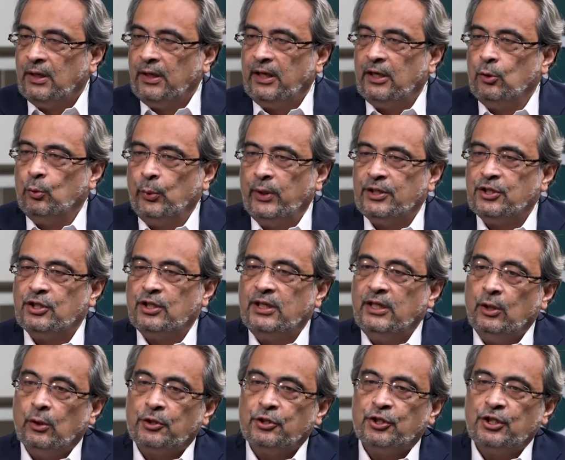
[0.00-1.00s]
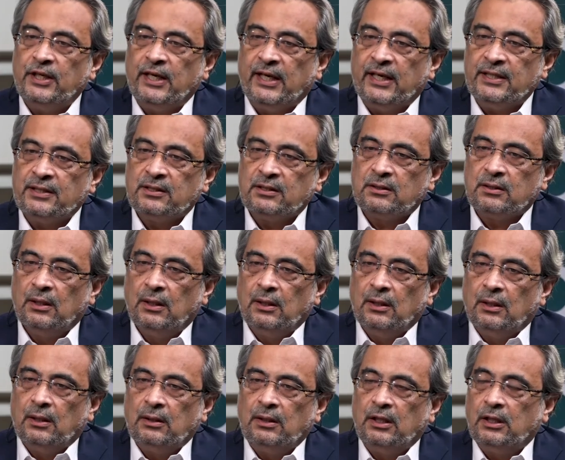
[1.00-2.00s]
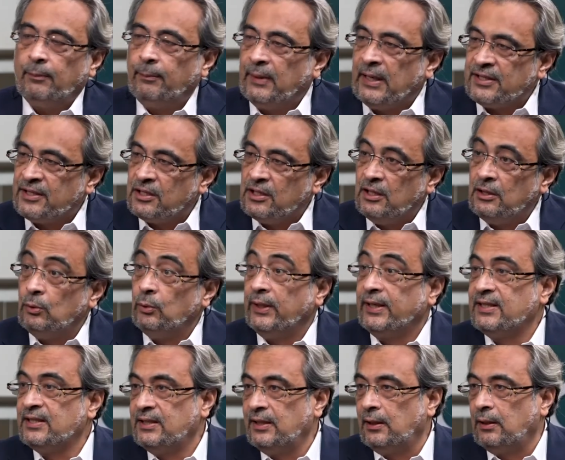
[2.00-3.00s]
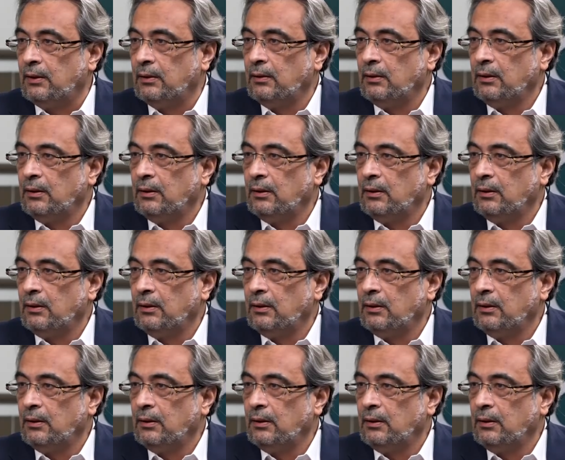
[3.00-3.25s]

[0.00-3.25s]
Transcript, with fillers: in which he or she has the capacity to excel